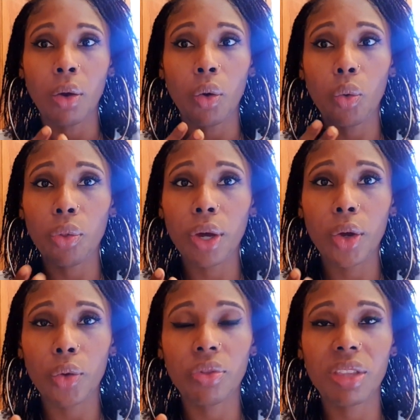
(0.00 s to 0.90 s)

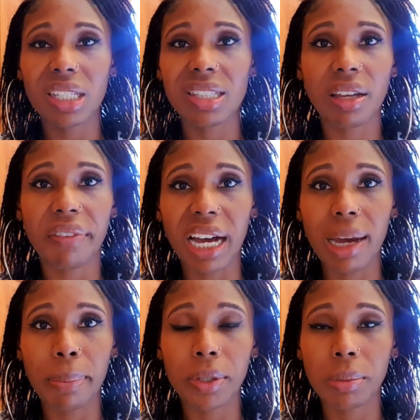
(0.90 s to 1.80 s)
Although this never
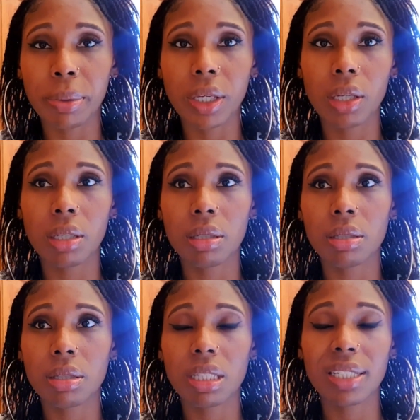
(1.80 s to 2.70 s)
happened because
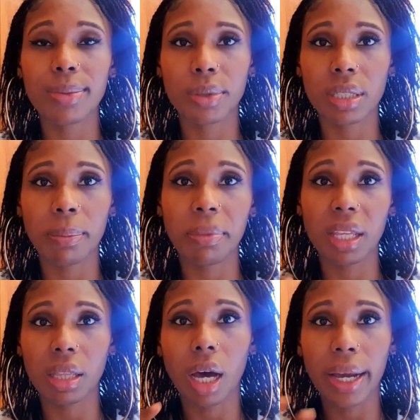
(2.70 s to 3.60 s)
this was something
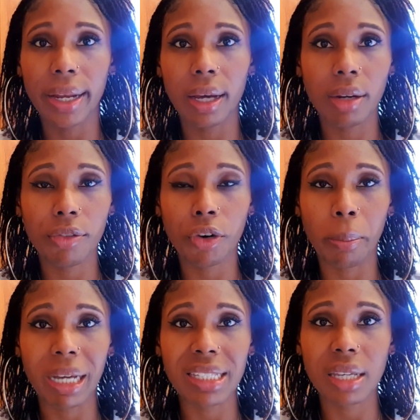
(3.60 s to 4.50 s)
that I learned from
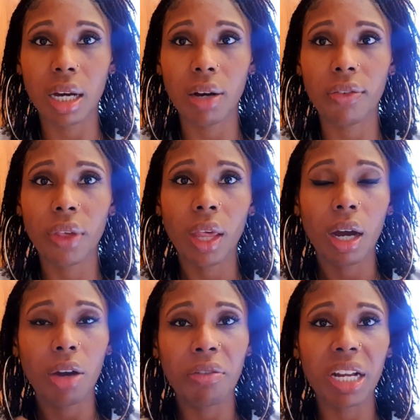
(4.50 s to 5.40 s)
myself.
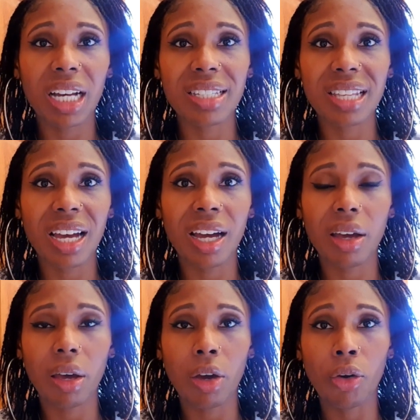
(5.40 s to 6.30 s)
I realized
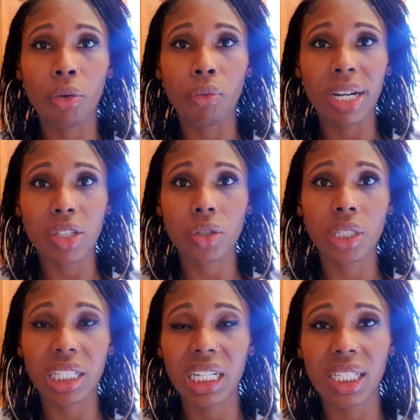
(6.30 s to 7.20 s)
that a
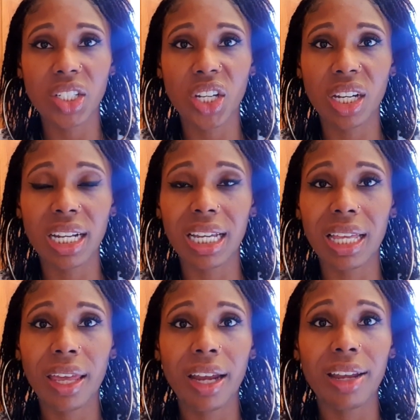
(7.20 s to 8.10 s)
restaurant kitchen
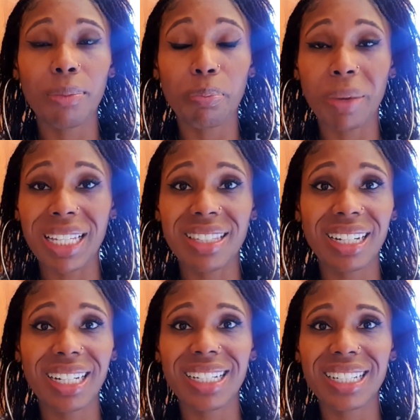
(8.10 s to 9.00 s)

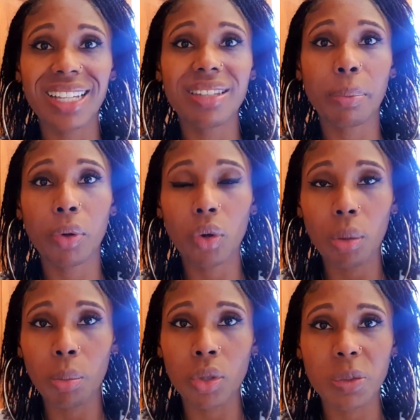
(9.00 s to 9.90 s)
basically takes up a
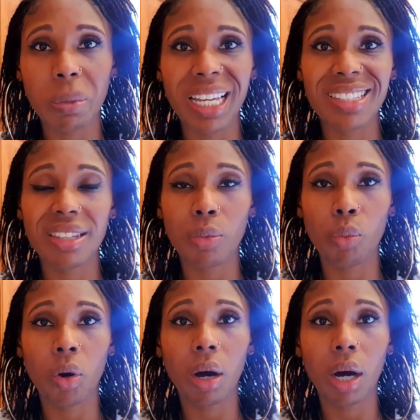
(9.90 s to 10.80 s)
lot more space than
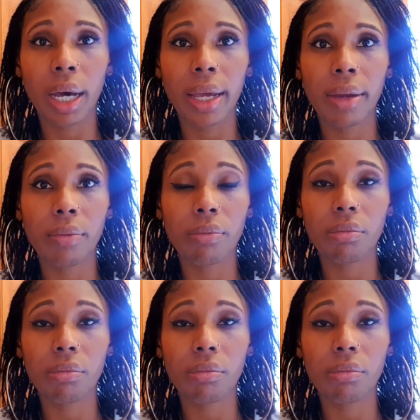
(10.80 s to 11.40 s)
what I